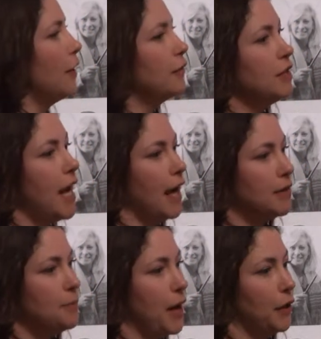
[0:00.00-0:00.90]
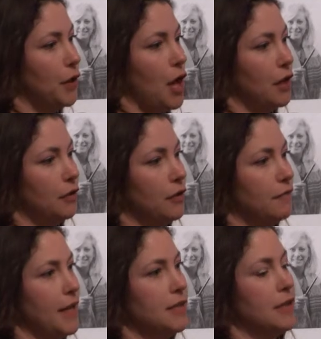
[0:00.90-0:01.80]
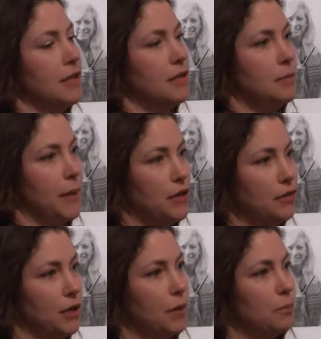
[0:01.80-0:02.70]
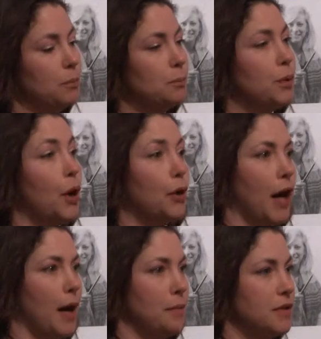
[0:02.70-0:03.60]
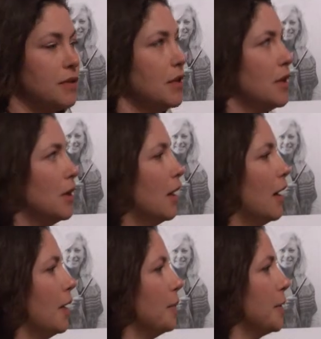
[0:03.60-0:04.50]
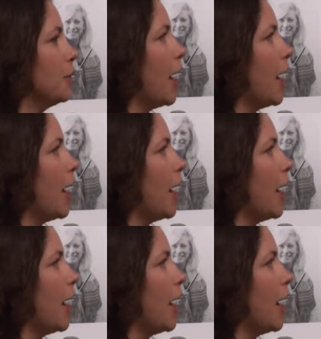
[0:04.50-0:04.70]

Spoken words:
every taxpayer dollar invested into Main Street programs, the